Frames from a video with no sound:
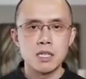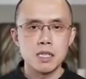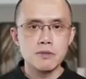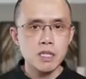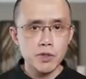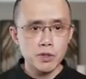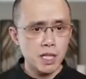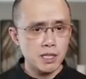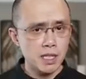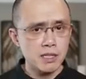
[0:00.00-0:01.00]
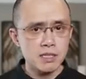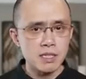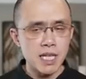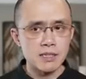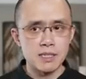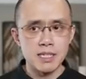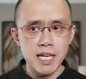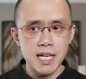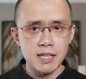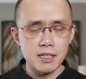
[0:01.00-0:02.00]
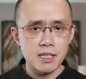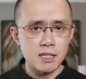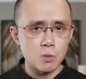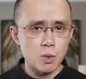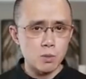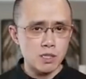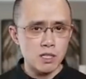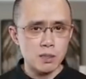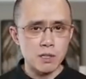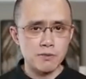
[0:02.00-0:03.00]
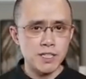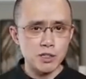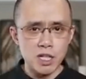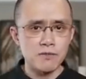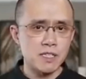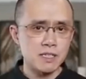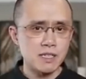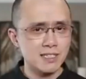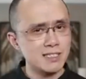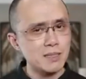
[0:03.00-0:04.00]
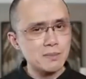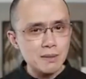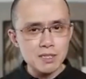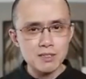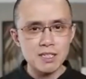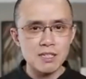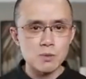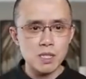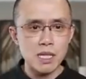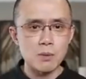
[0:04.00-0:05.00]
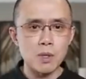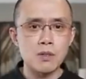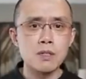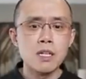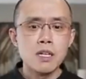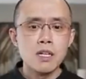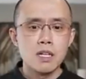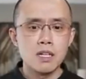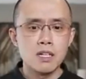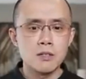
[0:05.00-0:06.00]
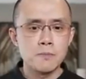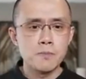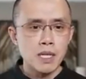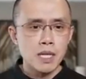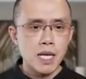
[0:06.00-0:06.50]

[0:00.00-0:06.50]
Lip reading: Even if you look at the internet today, when we talk about video conferencing, sometimes still doesn't work that well. But